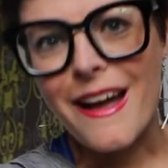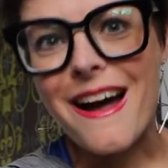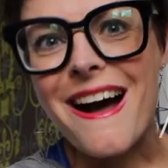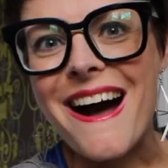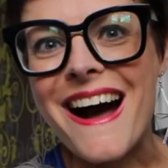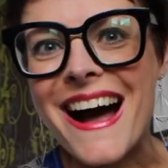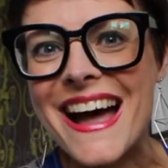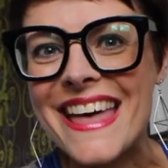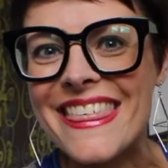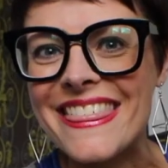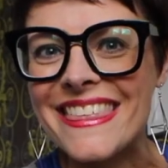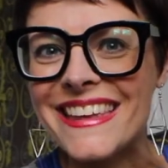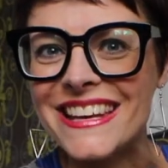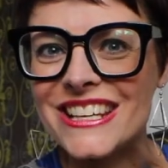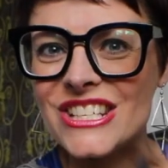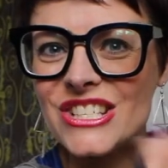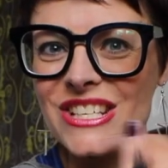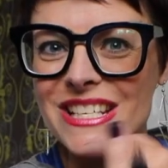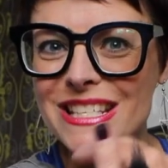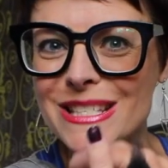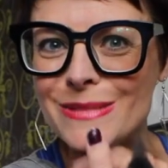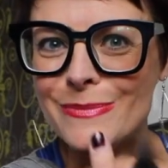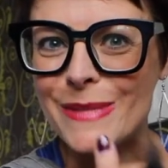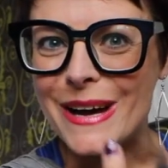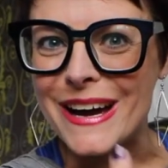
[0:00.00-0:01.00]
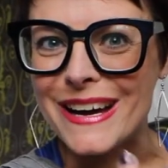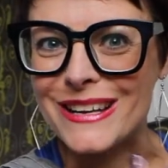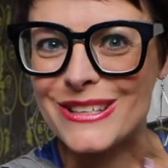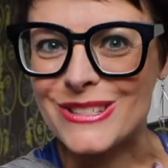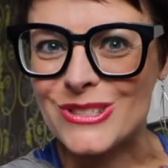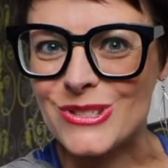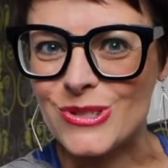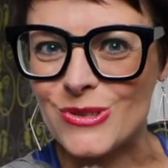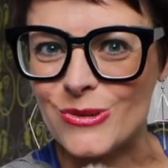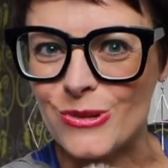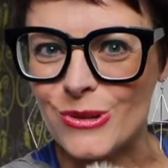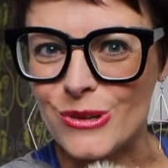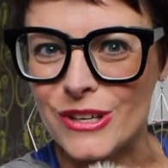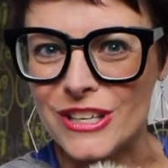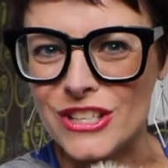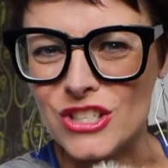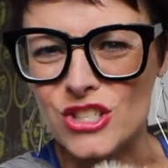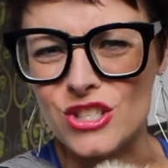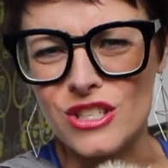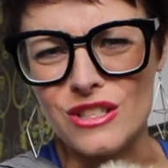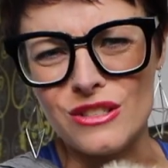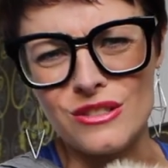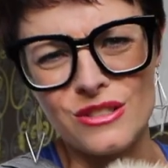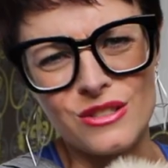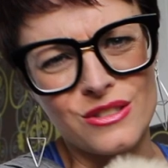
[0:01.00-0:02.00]
I think she sparks joy.
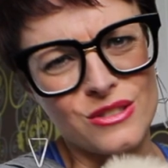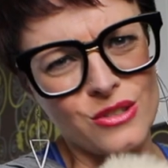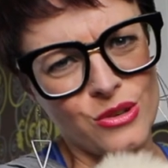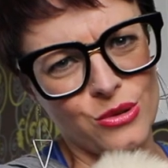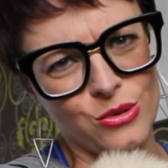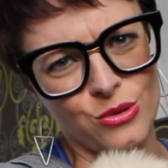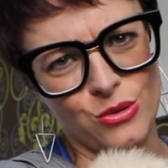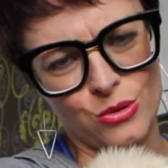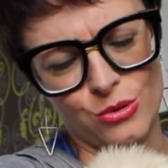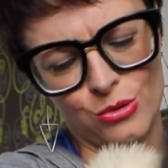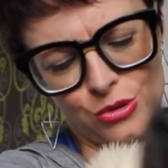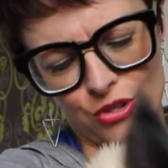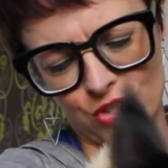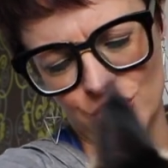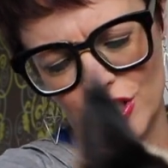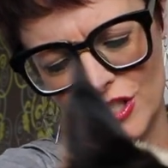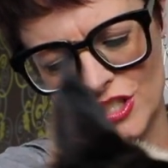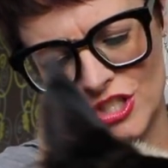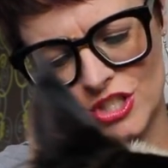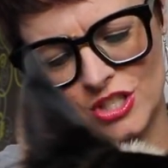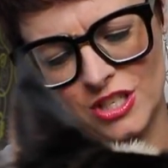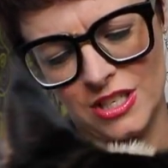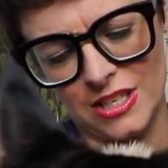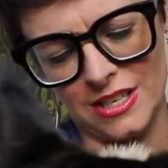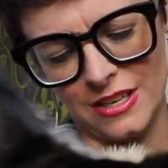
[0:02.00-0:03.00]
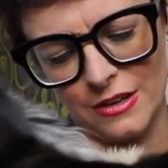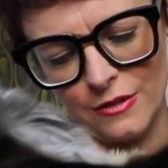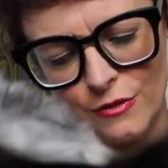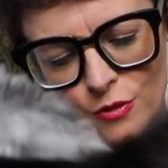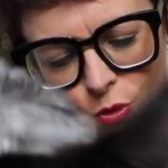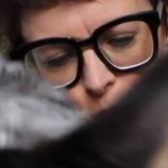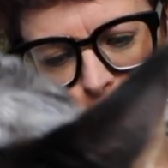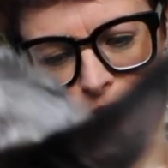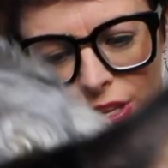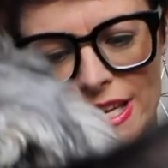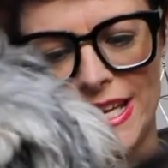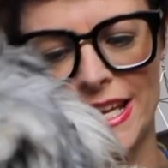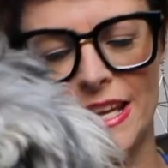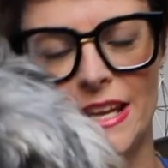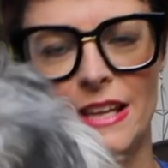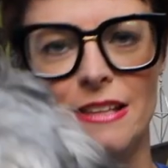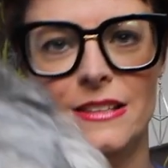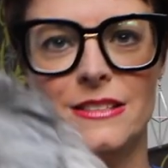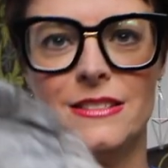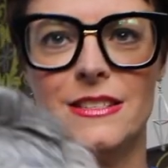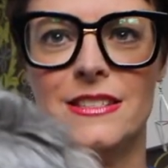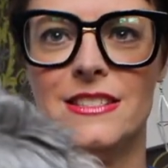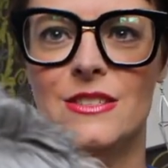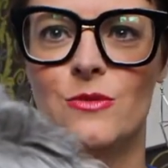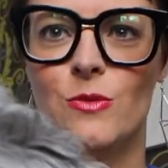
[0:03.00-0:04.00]
She's so gorgeous. She, of all the
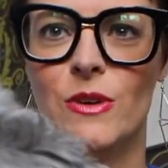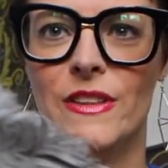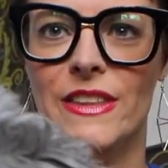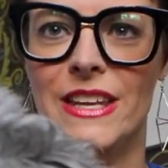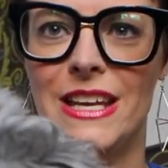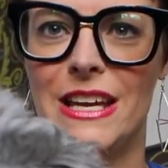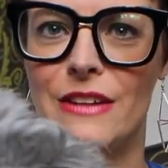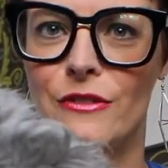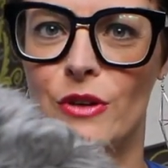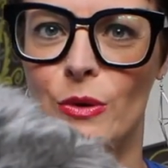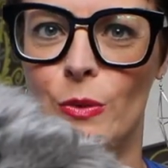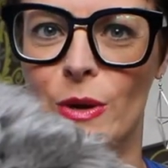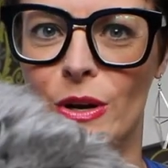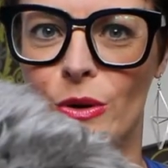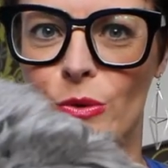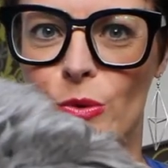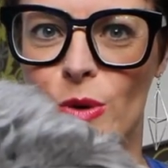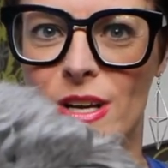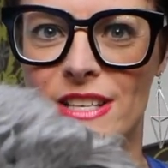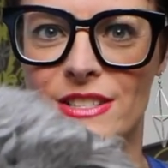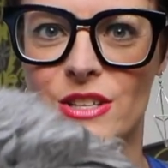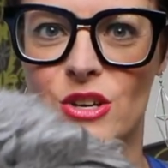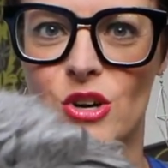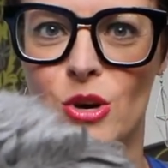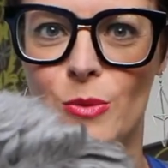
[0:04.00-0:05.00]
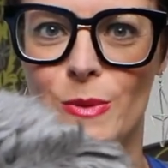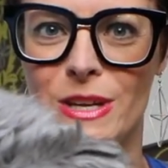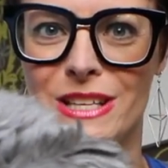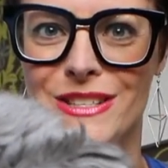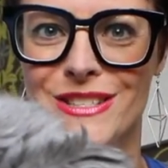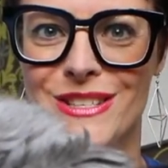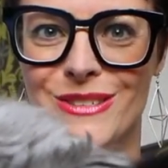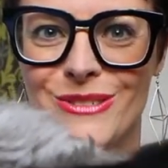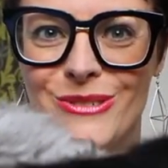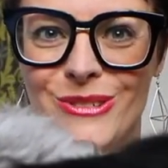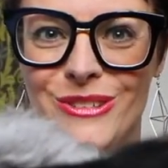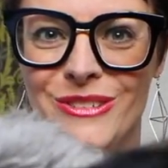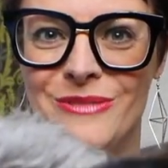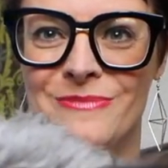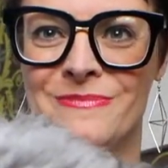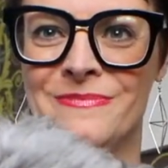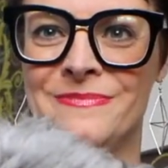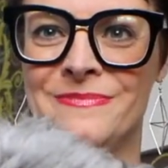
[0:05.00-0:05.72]
hems, is the one that everyone always comments on.